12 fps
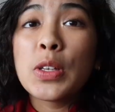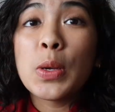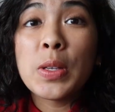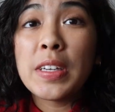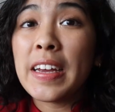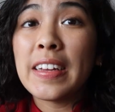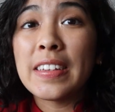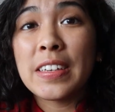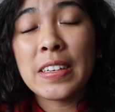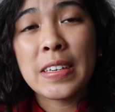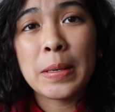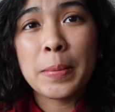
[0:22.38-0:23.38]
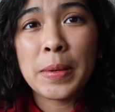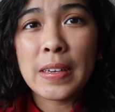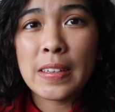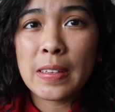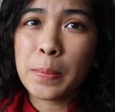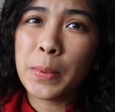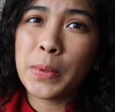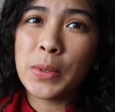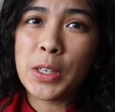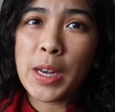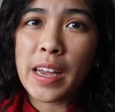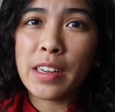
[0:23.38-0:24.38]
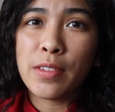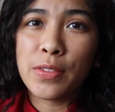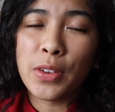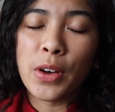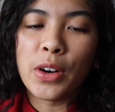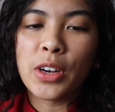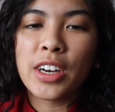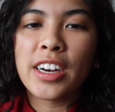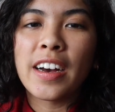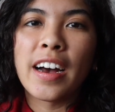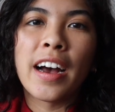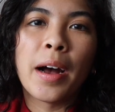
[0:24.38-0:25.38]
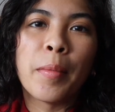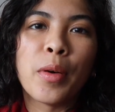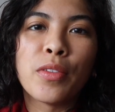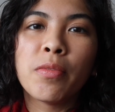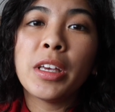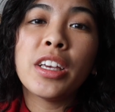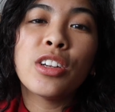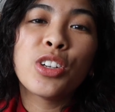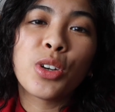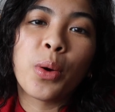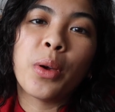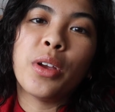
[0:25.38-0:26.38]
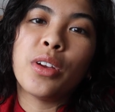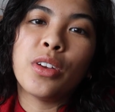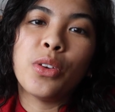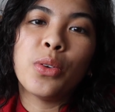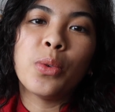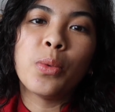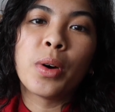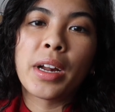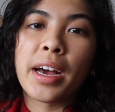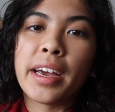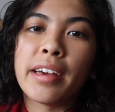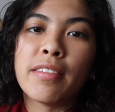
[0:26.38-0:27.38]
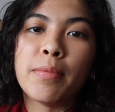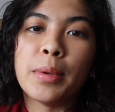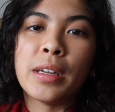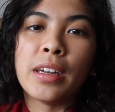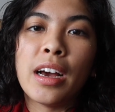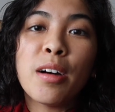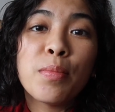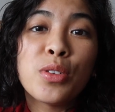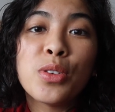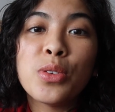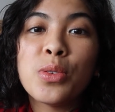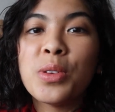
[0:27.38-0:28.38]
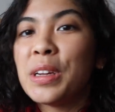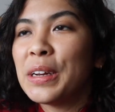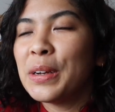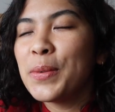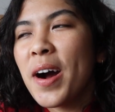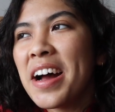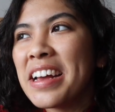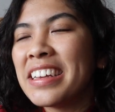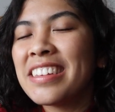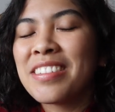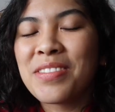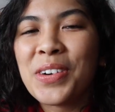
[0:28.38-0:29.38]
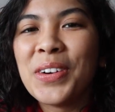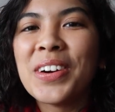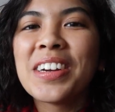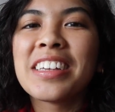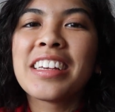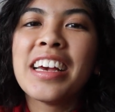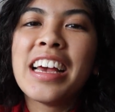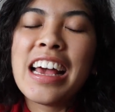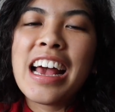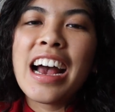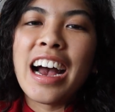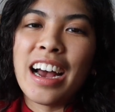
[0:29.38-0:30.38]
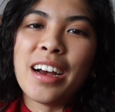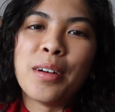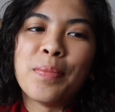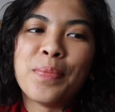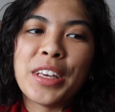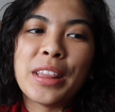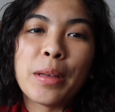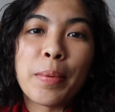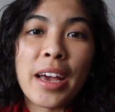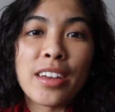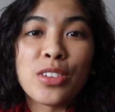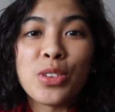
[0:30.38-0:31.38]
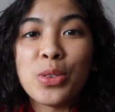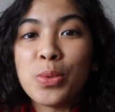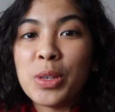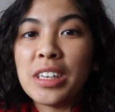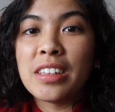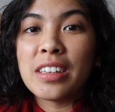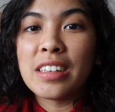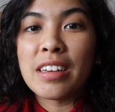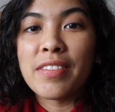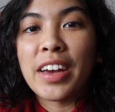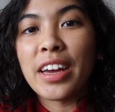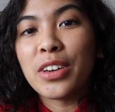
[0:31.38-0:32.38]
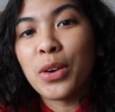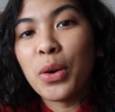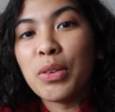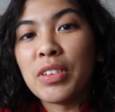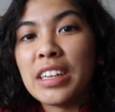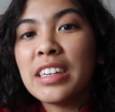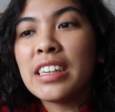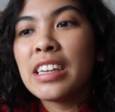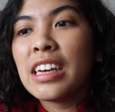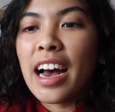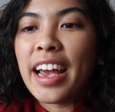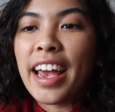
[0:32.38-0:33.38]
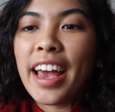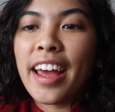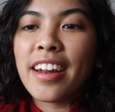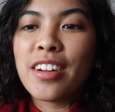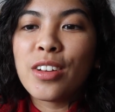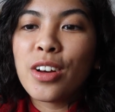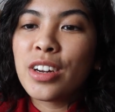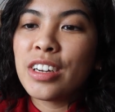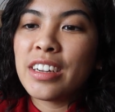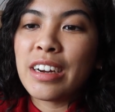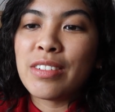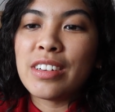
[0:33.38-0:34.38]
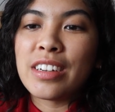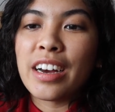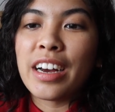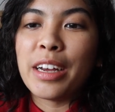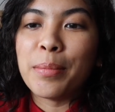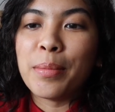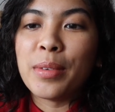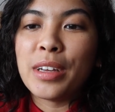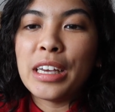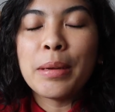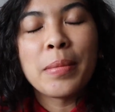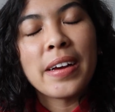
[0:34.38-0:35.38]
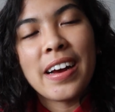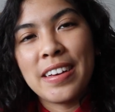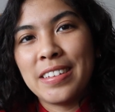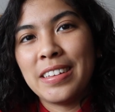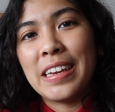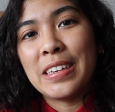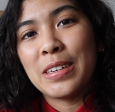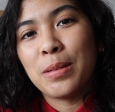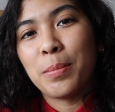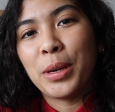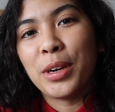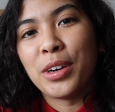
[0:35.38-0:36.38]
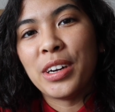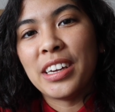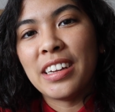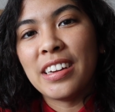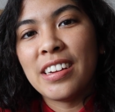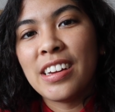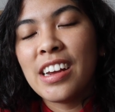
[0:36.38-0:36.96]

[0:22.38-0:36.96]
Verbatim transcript: so today it's just gonna be a simple chatty vlog um, of me showing you what I have been up to, knitting wise of course. Um, in the past two weeks since I've had COVID. I had a lot of downtime in my isolation period